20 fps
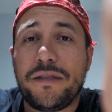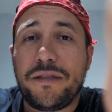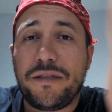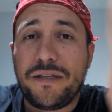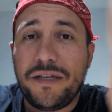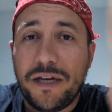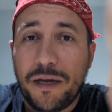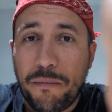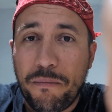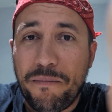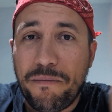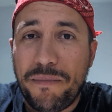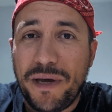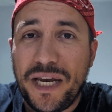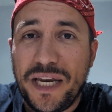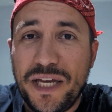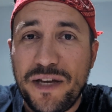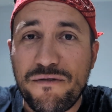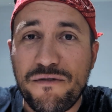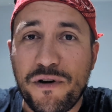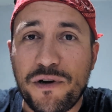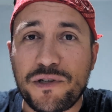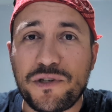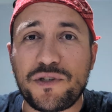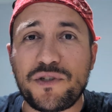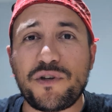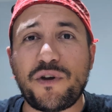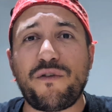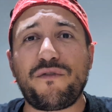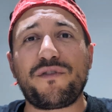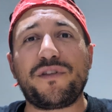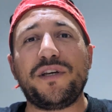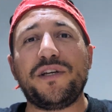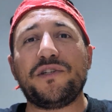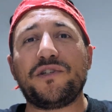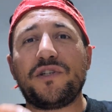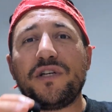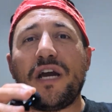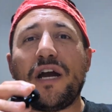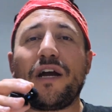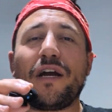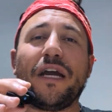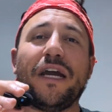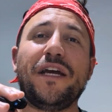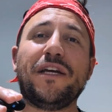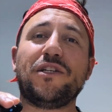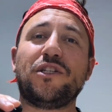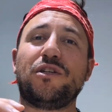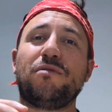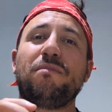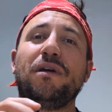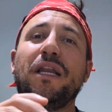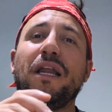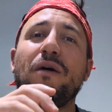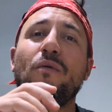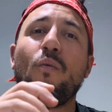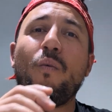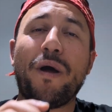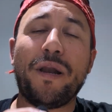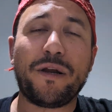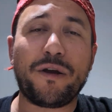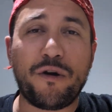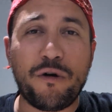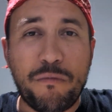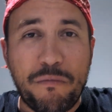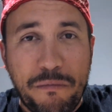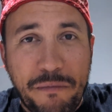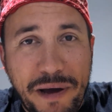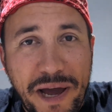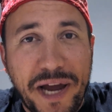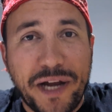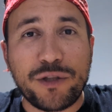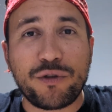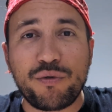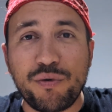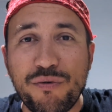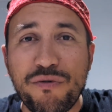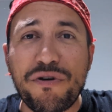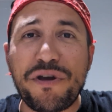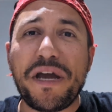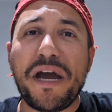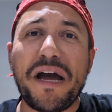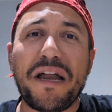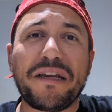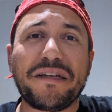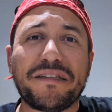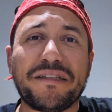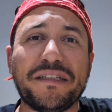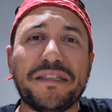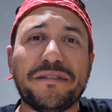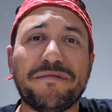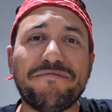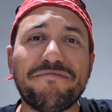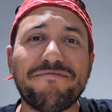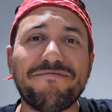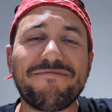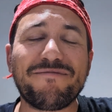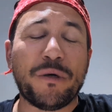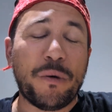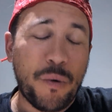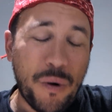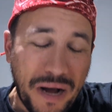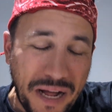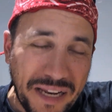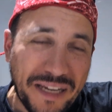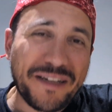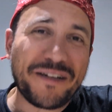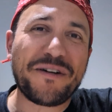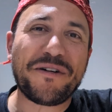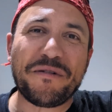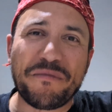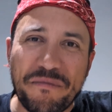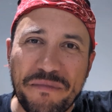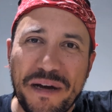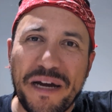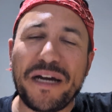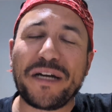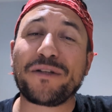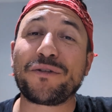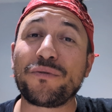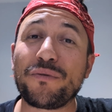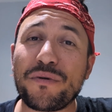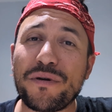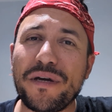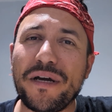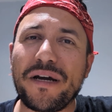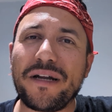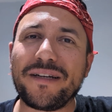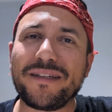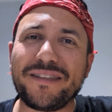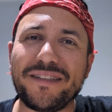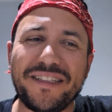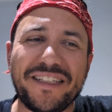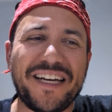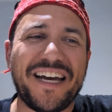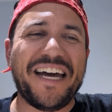Dear believers of this young AC Milan, welcome back to reality. Welcome back to reality.